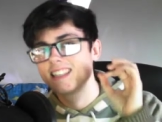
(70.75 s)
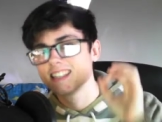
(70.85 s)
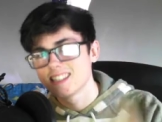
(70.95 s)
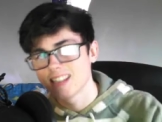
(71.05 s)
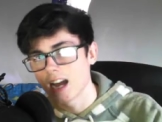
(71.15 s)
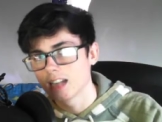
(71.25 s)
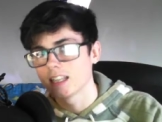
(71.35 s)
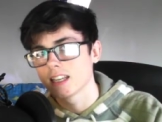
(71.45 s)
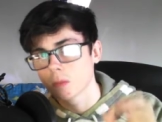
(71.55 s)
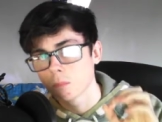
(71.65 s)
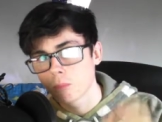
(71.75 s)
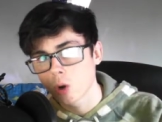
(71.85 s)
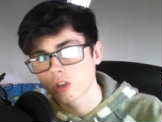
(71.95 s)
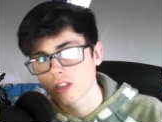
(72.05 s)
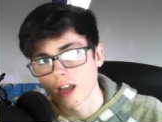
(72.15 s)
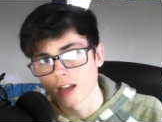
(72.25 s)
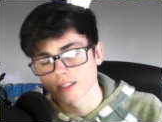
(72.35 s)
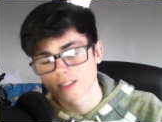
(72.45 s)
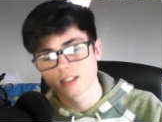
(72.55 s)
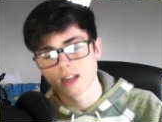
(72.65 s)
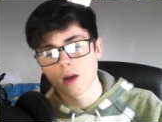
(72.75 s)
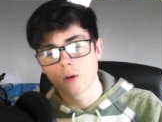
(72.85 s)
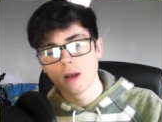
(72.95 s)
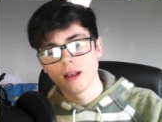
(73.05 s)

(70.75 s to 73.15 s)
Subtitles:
the Zarnic podcast. Now,